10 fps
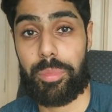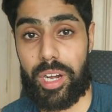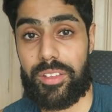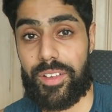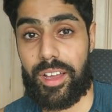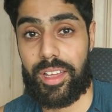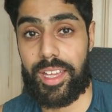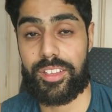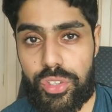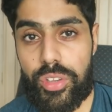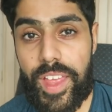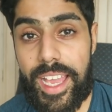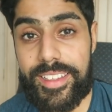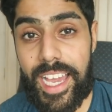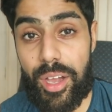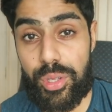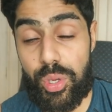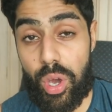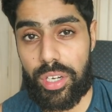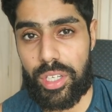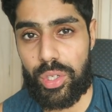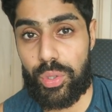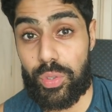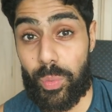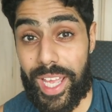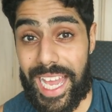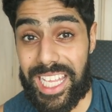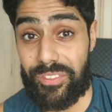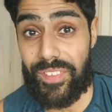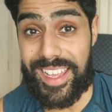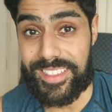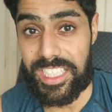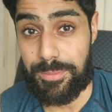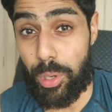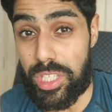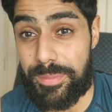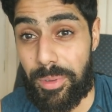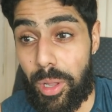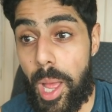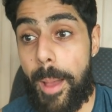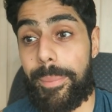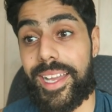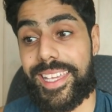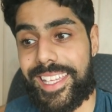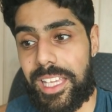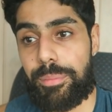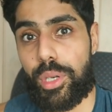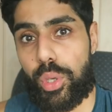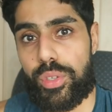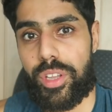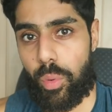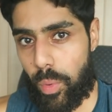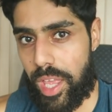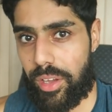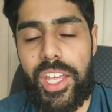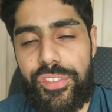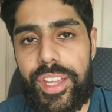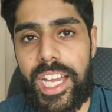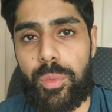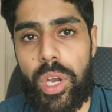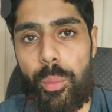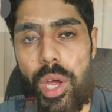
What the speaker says: the body fat, okay? So that is how you are gonna lose weight as fast as possible, but keep losing weight. If you guys wanna